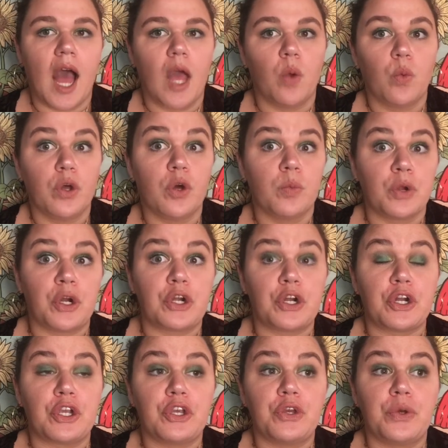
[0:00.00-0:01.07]
I will
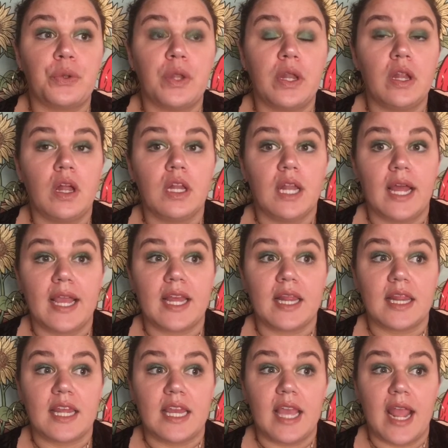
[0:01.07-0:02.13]
murder you
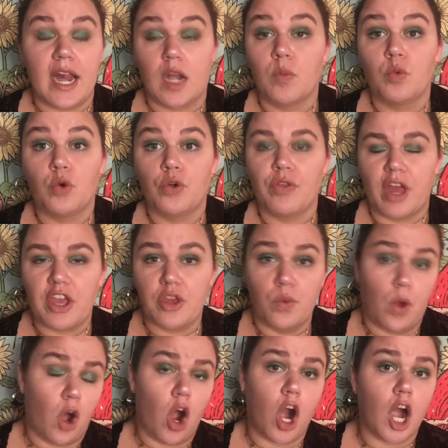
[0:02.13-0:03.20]
like the animal that
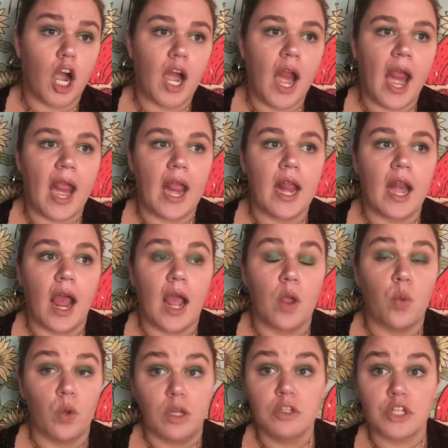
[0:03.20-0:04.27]
you are, and I
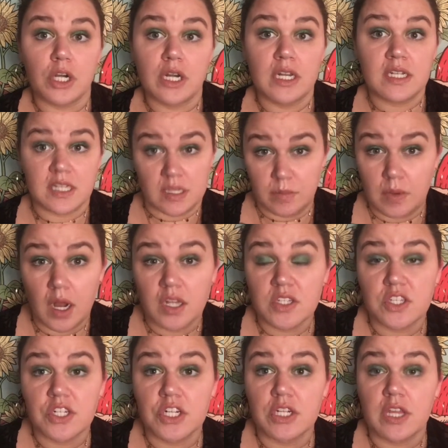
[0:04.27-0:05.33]
will turn into the
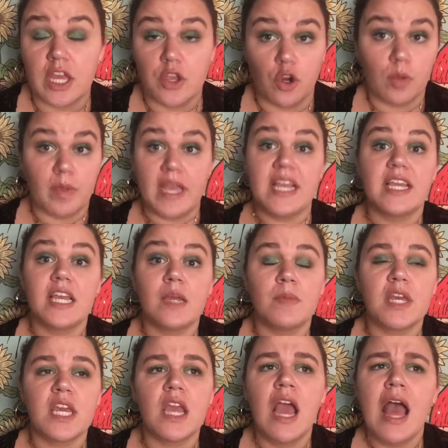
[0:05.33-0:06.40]
monster that you're making
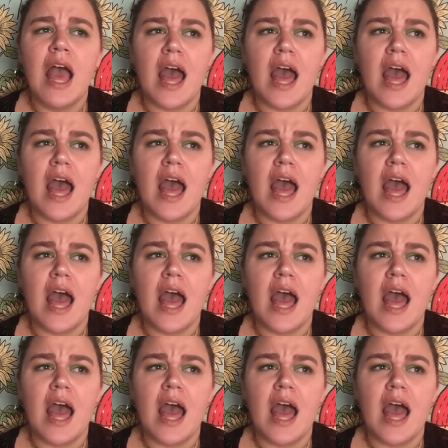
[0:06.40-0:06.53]
me,